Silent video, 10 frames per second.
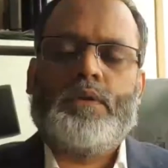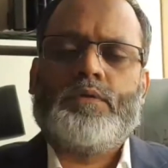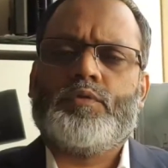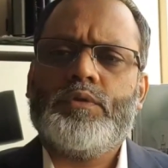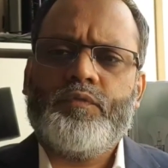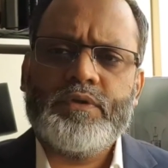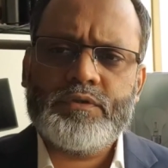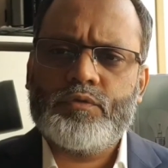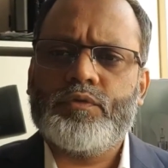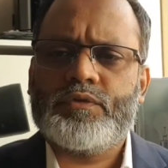So the
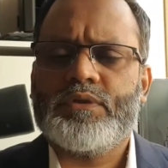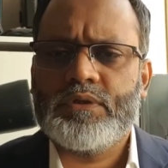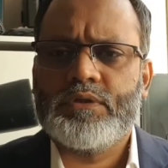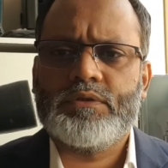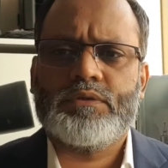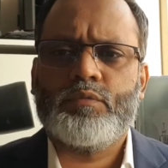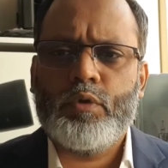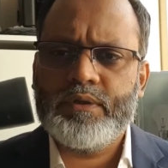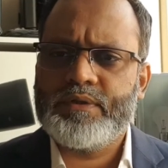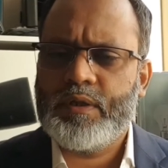first question is,
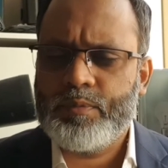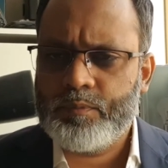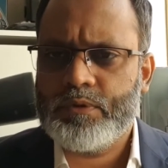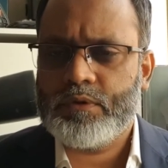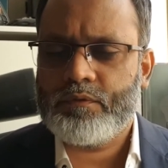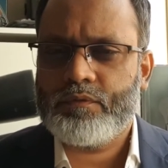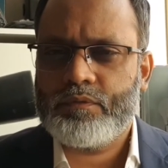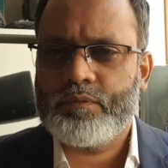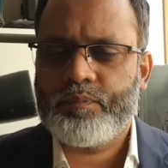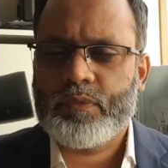what is Ippf?
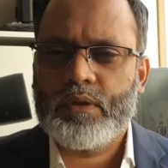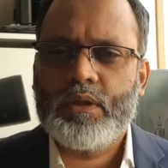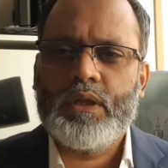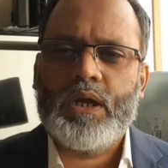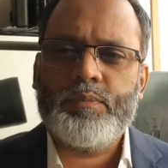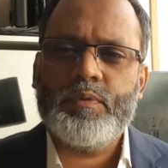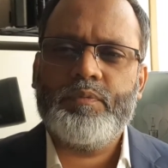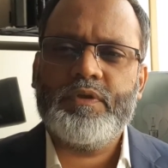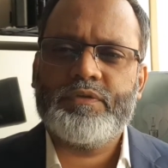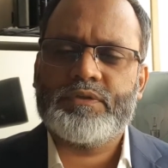
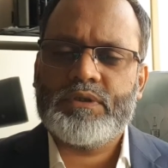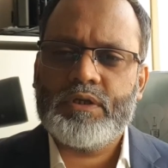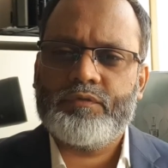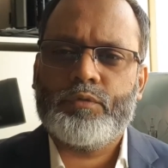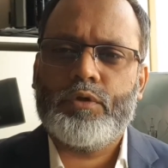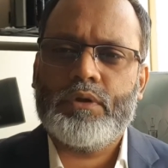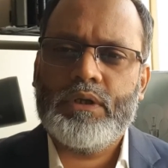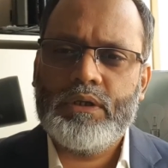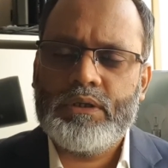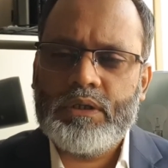Ippf stands for
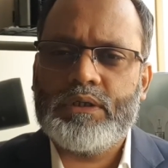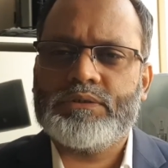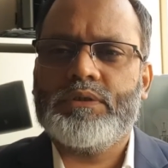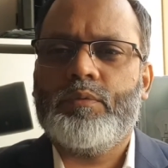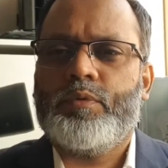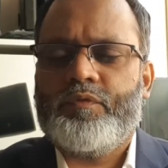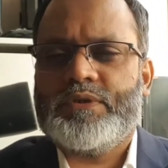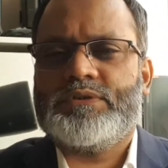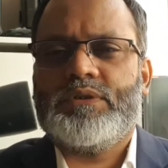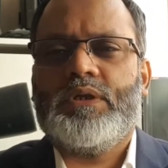International
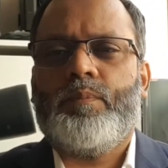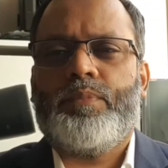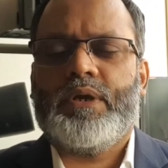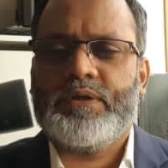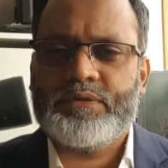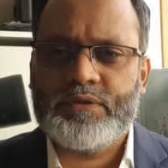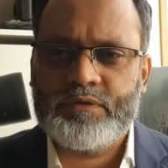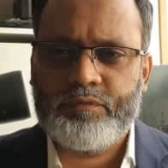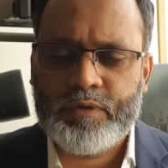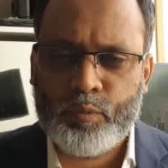Professional Practices
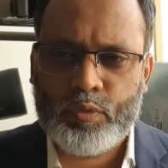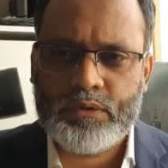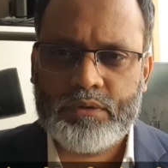Framework.